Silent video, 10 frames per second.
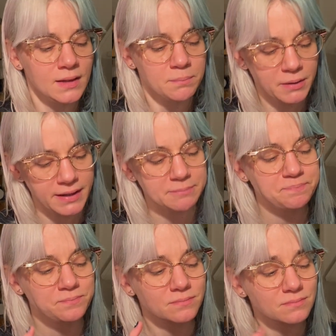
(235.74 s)
But
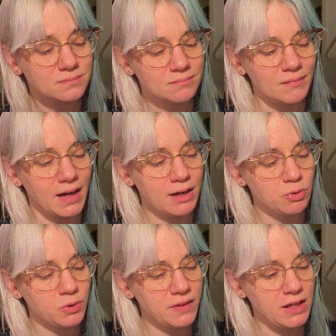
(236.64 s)
I
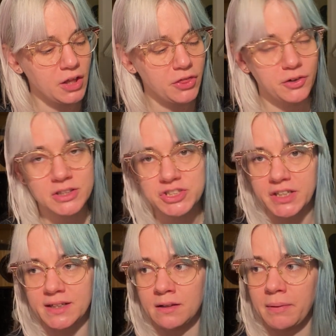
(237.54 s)
rolled the 3rd
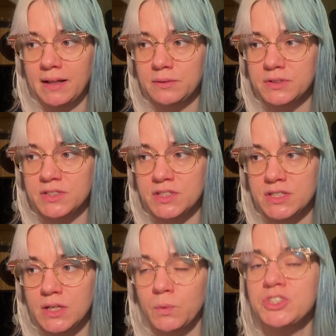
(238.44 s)
shade in the palette,
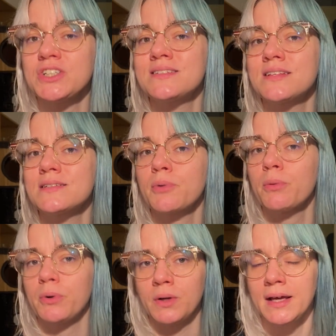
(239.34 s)
which is this
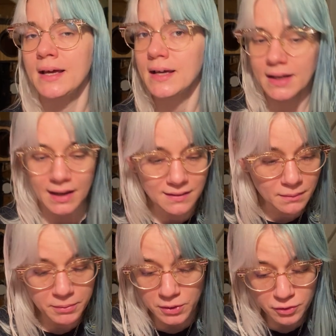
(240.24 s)
purple. It's a
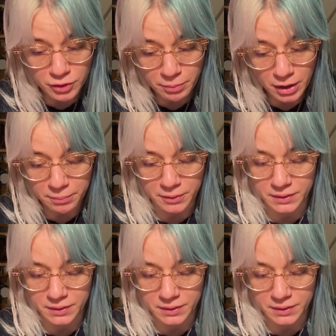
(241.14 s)
beautiful purple.